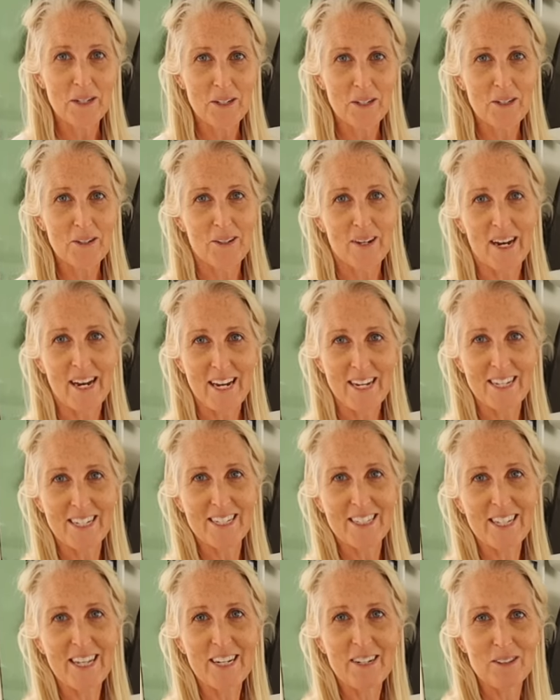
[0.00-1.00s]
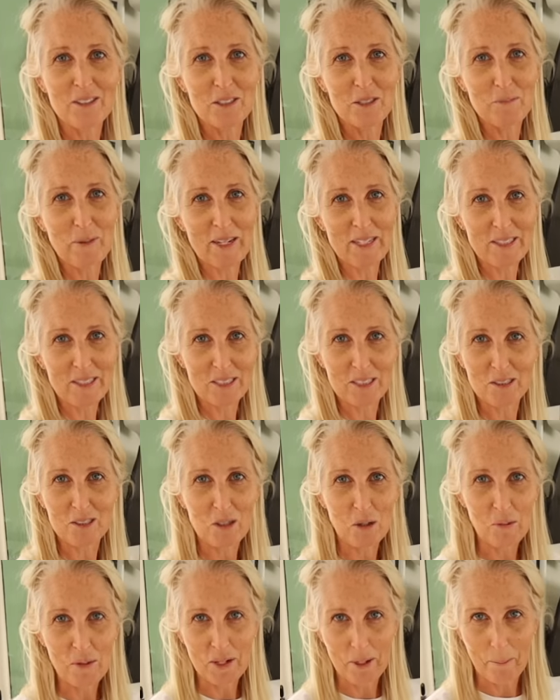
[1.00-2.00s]
create cleaner spaces
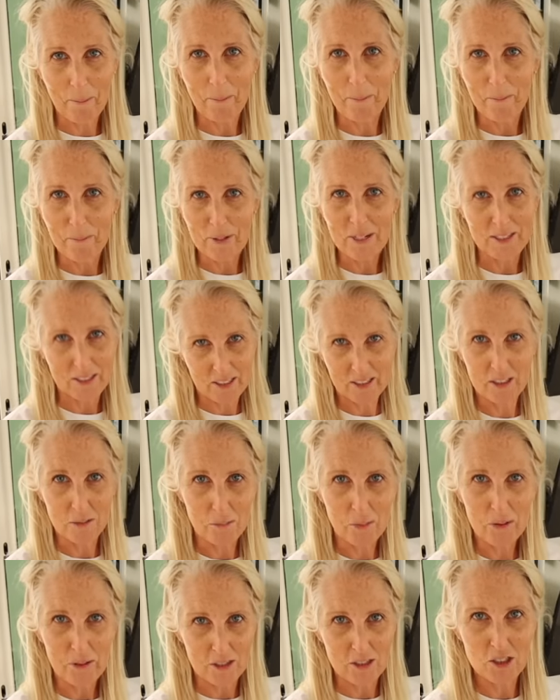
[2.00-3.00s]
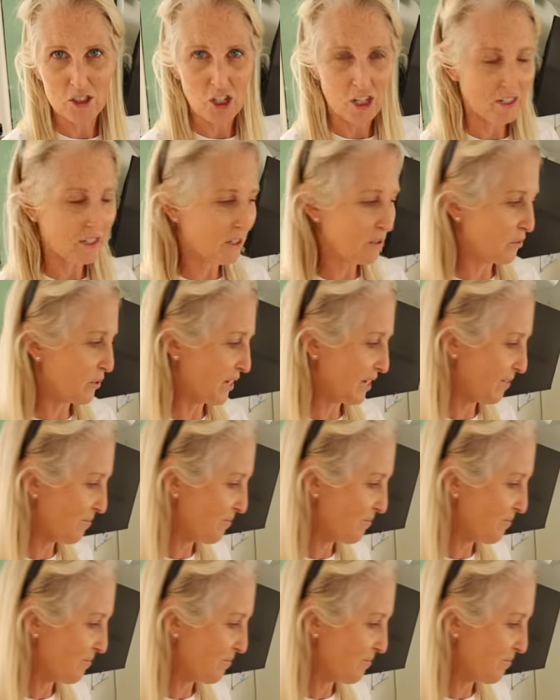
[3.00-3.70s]
so we can basically put our junk away.